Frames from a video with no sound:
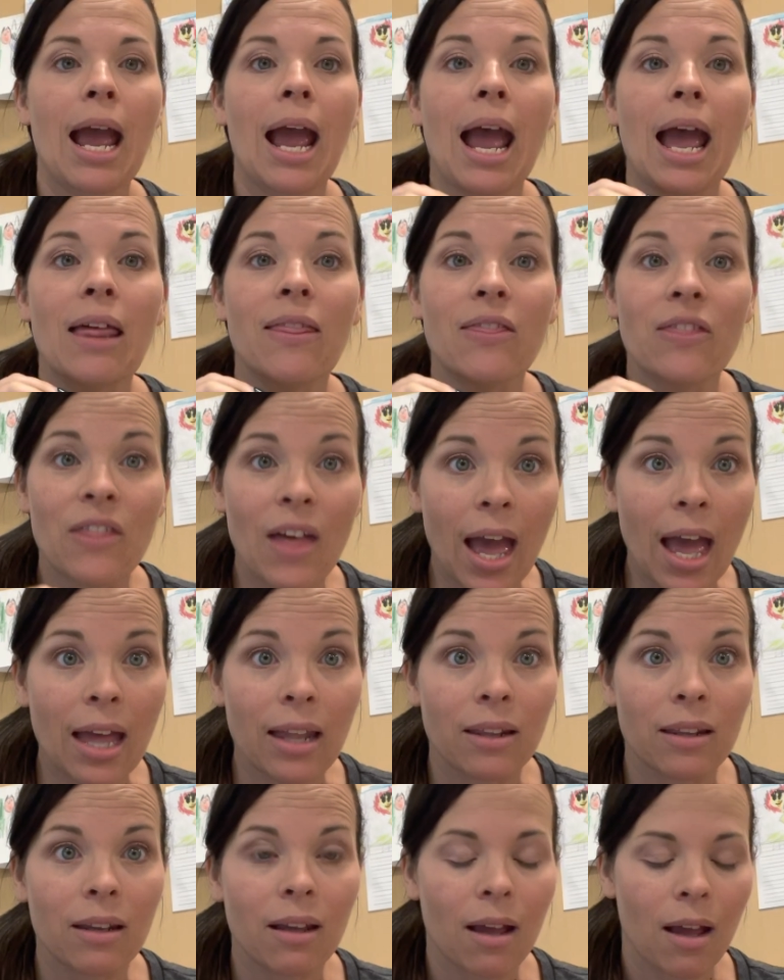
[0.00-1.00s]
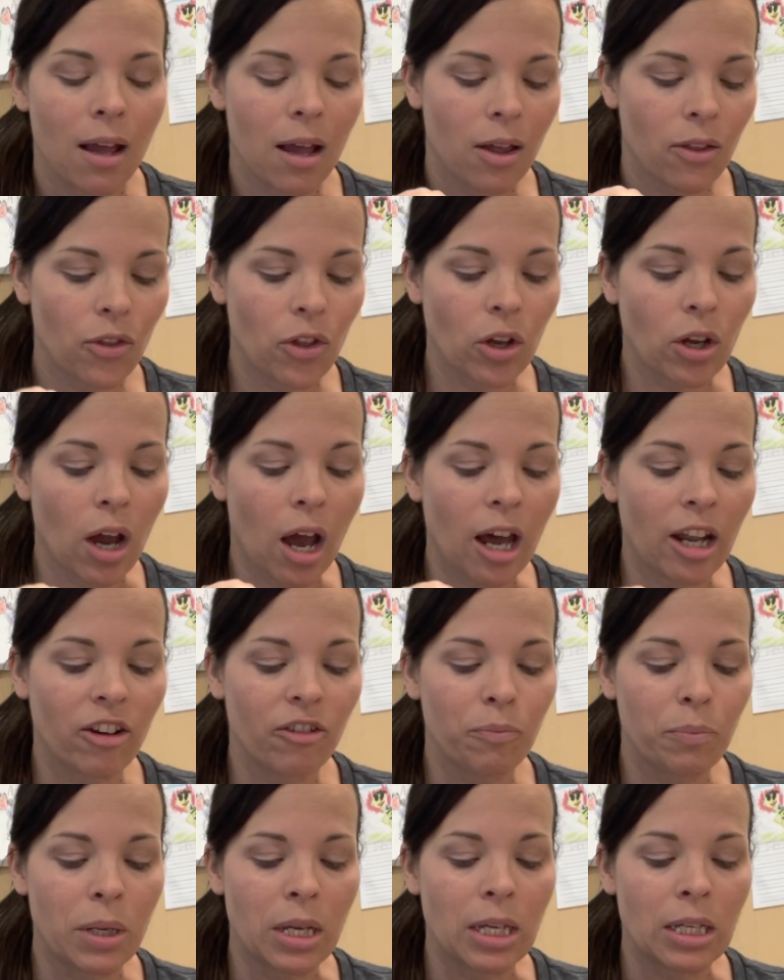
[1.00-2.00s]
And then the God
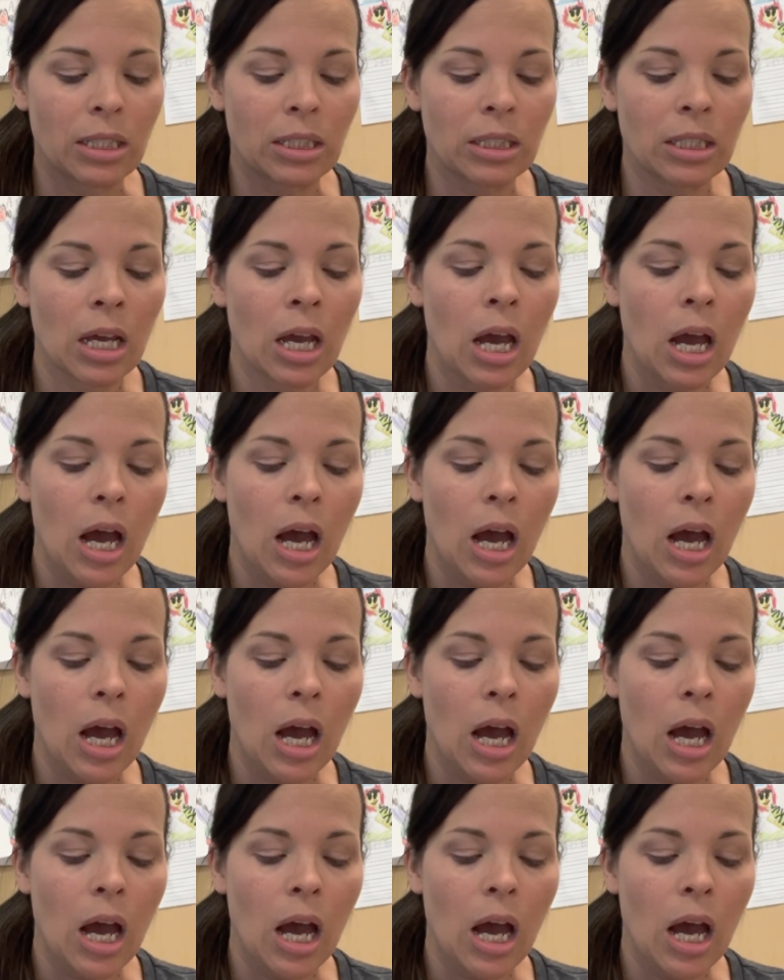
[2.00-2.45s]
of peace,